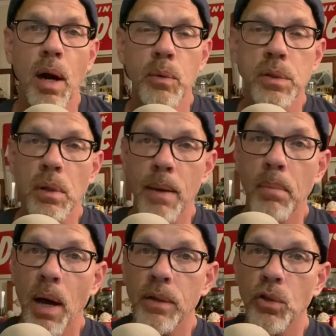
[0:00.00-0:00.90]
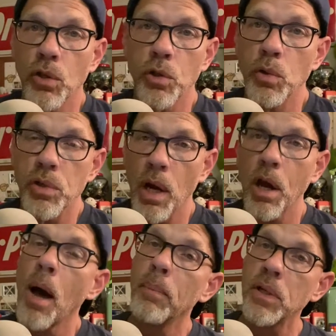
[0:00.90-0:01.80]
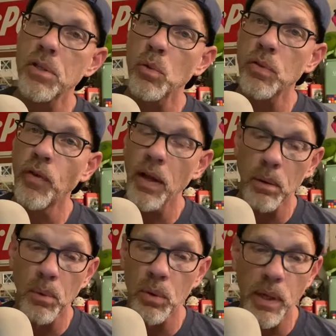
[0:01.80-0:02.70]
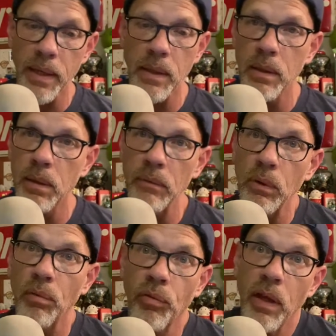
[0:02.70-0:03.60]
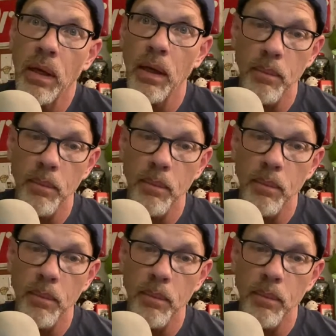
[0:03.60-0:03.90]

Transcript: I was I bought curtoons.com because it was available and I didn't even think.